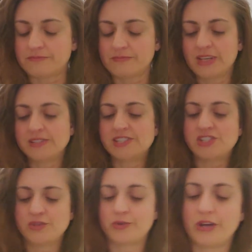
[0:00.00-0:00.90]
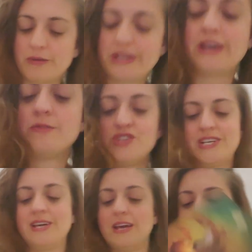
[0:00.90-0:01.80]
Because this is your crowning
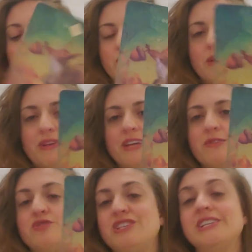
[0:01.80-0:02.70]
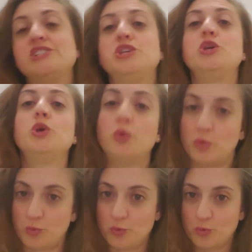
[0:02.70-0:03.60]
energy, and your crowning energy is you.
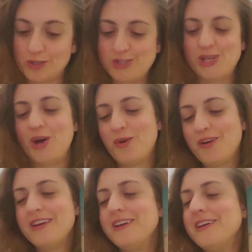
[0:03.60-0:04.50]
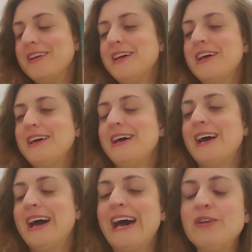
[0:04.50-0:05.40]
So
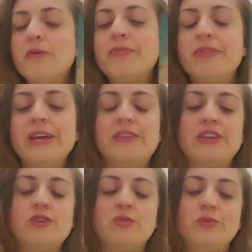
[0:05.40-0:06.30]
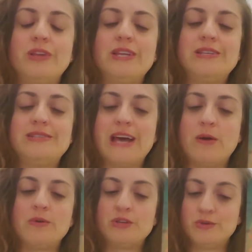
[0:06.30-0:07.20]
I don't think that you really
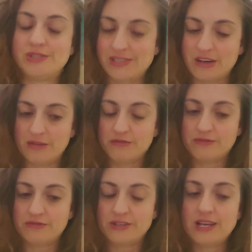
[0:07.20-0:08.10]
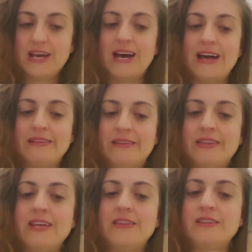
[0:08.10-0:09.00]
doubt yourself. I
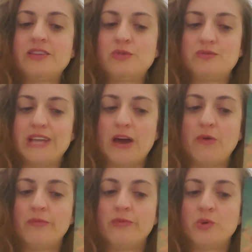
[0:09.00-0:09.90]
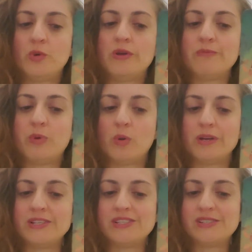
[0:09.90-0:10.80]
think that you doubt your
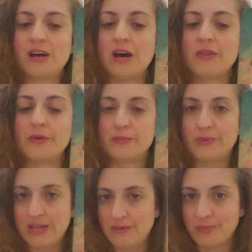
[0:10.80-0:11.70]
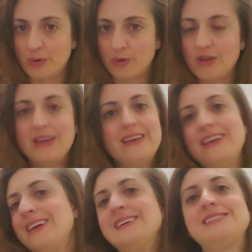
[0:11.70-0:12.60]
importance to other people.
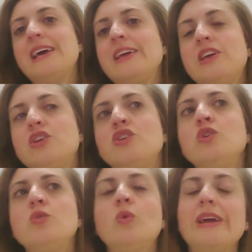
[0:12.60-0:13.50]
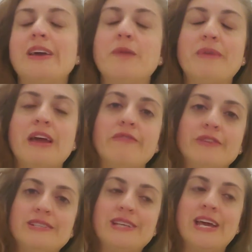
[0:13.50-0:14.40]
It's like you wake up
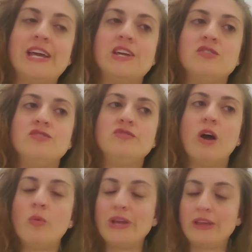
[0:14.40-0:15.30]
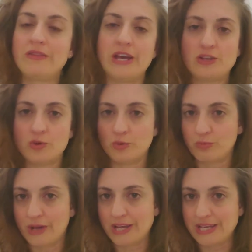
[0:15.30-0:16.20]
every day knowing that you're
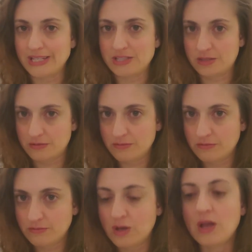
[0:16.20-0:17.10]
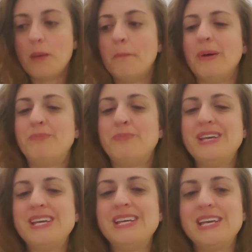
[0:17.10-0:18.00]
right but
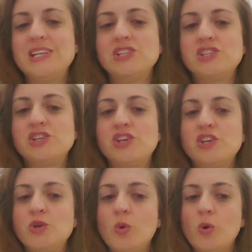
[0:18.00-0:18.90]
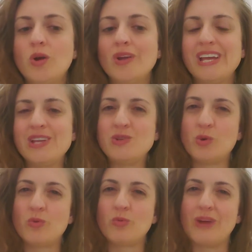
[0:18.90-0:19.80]
being insecure in
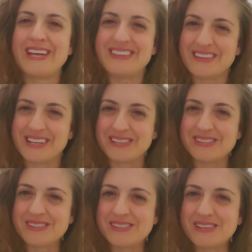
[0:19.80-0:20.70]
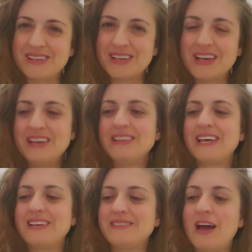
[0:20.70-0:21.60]
your rightness,
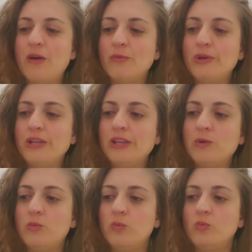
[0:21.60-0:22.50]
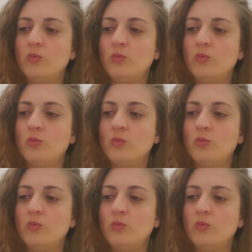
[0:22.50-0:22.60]
like not really